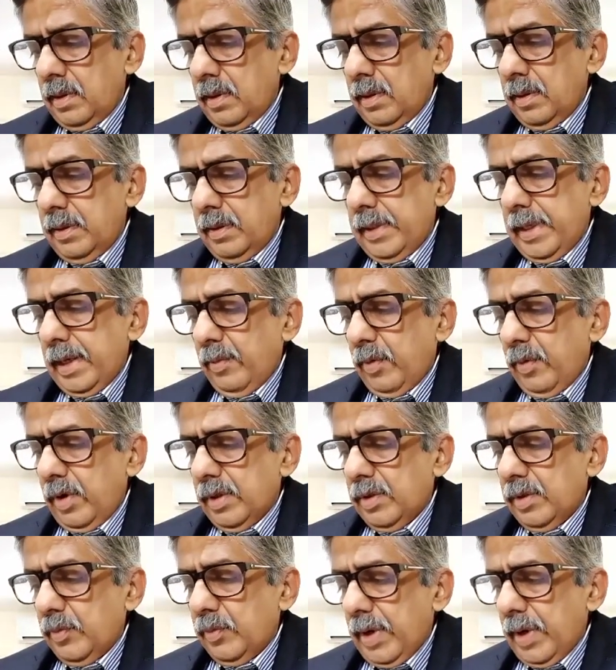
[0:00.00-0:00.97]
there
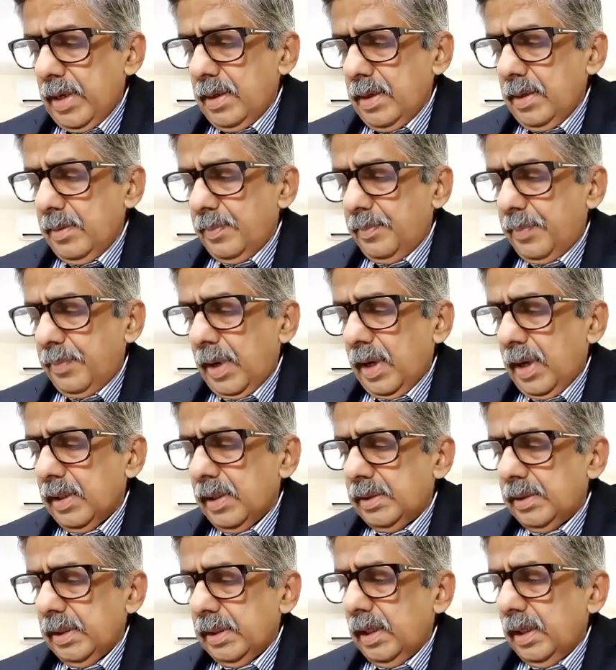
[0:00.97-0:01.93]
was one
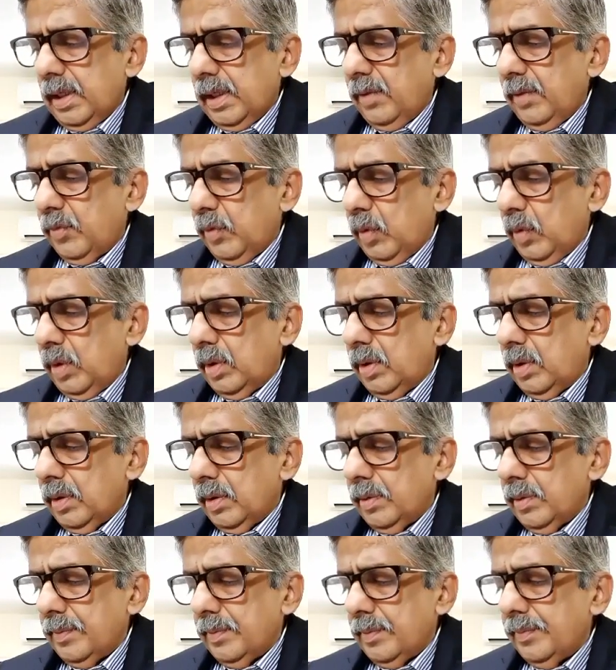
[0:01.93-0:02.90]
punctured wound
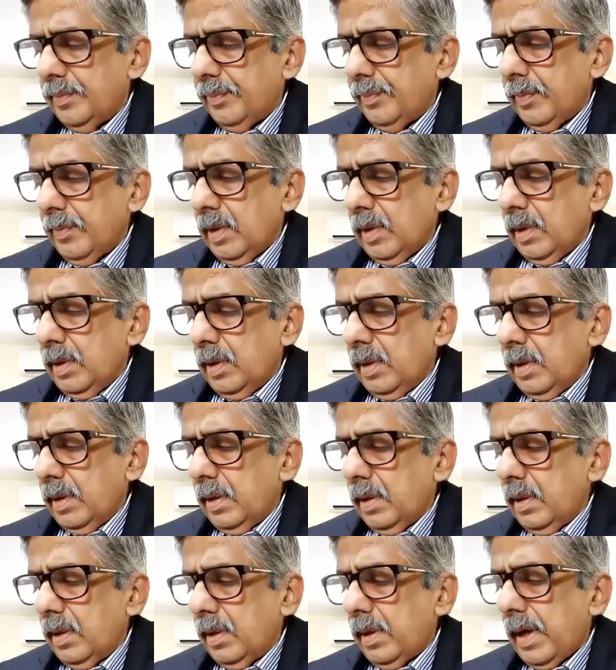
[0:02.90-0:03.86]

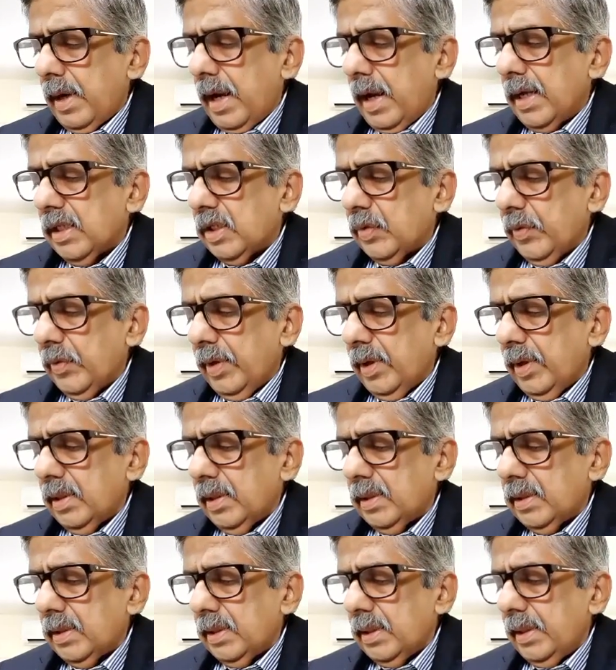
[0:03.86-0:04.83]

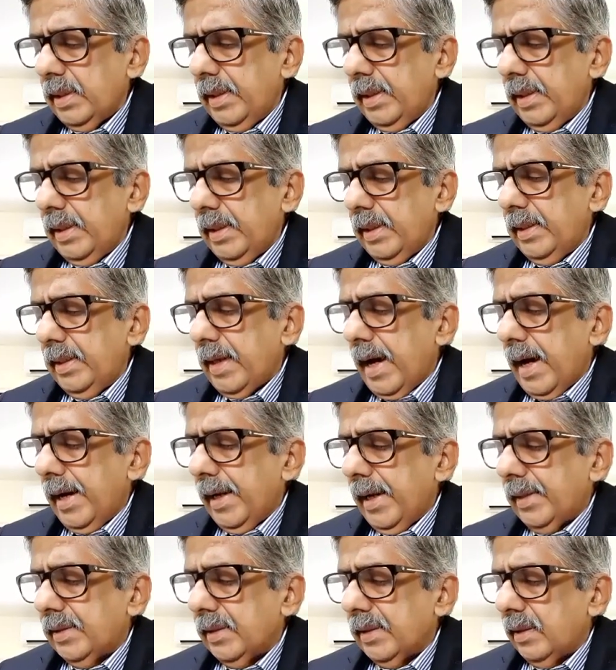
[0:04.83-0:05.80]
transverse in
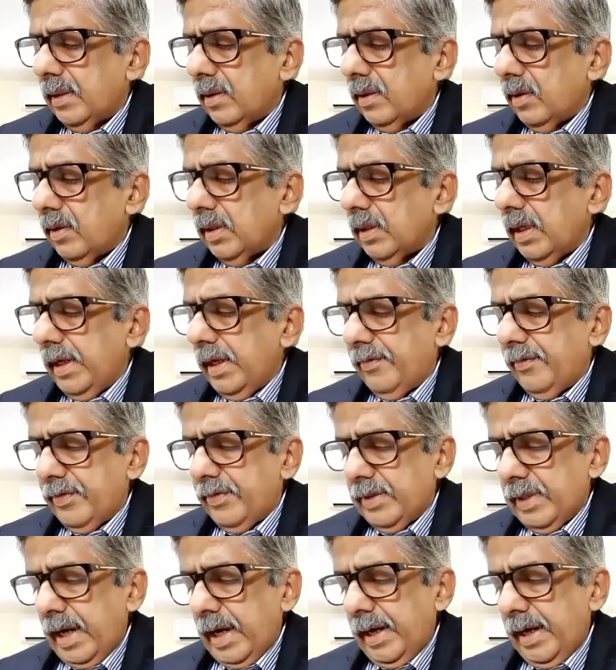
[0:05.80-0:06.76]
direction to the left
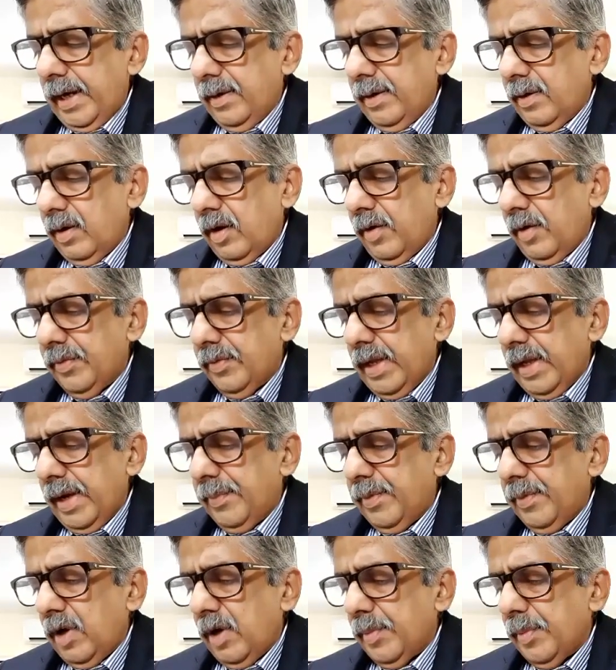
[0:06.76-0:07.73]
side of the
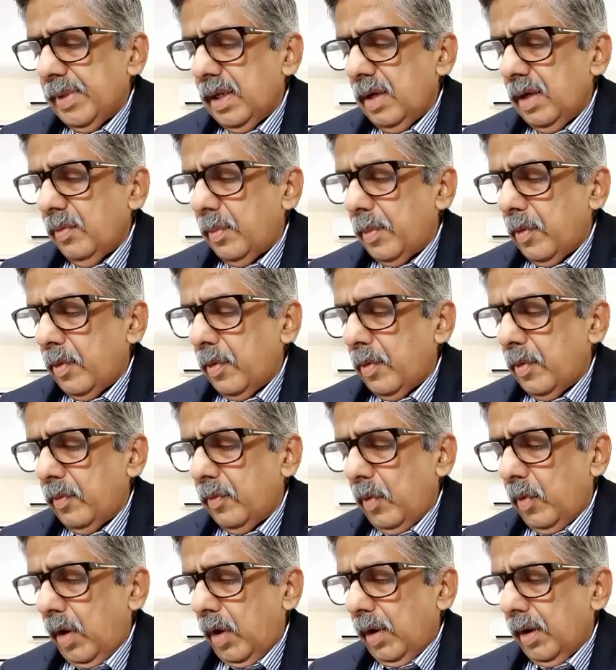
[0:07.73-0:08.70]
abdominal
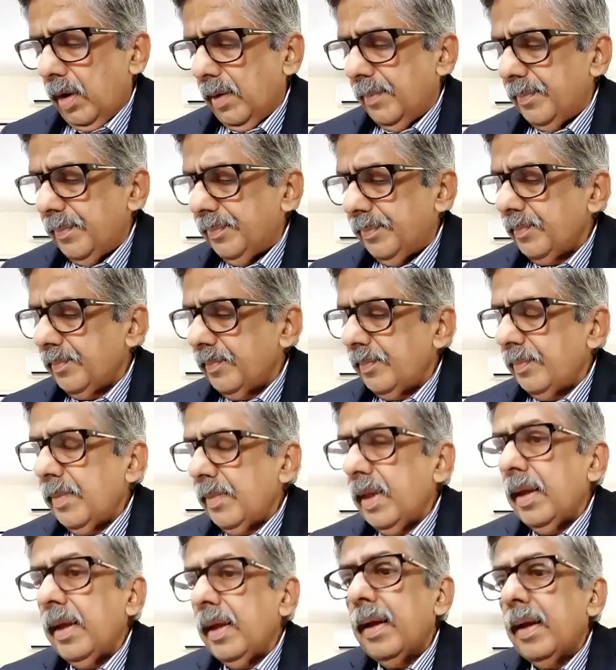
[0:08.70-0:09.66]
wall.
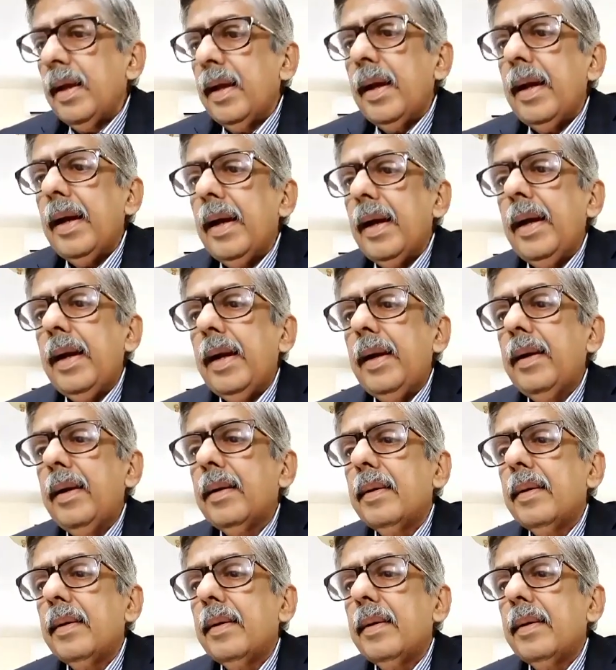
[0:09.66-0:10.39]
And